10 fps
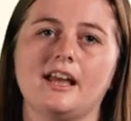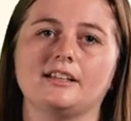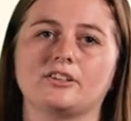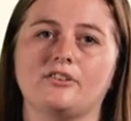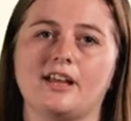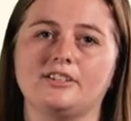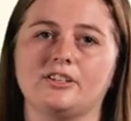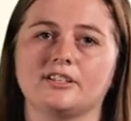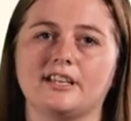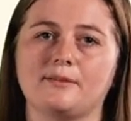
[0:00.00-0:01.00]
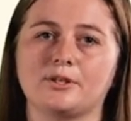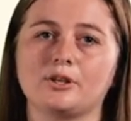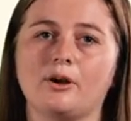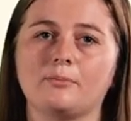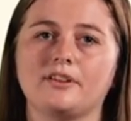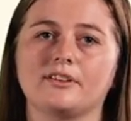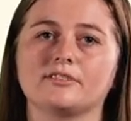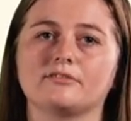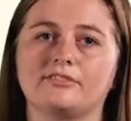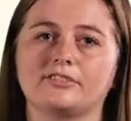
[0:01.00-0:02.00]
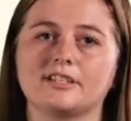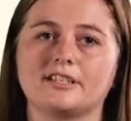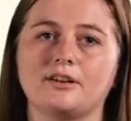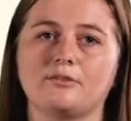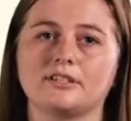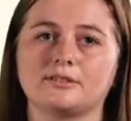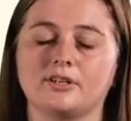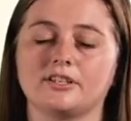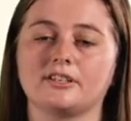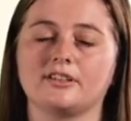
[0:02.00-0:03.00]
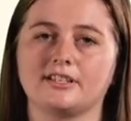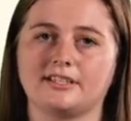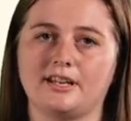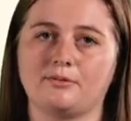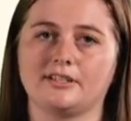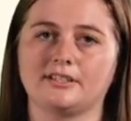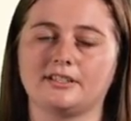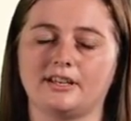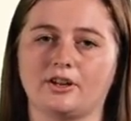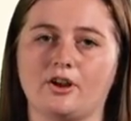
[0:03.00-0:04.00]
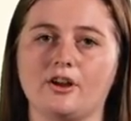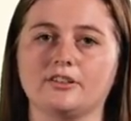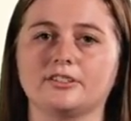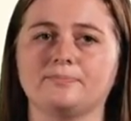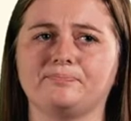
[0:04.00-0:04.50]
And so as you can see at the top, there is a reference sequence, which this sequence occurs